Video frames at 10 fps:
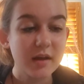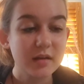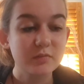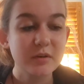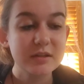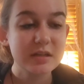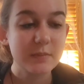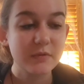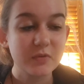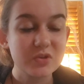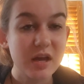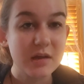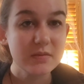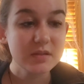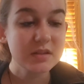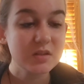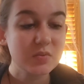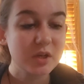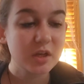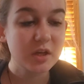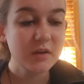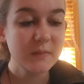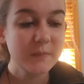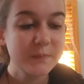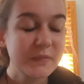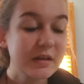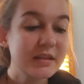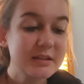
I picked it up a few times. It sells pretty good. These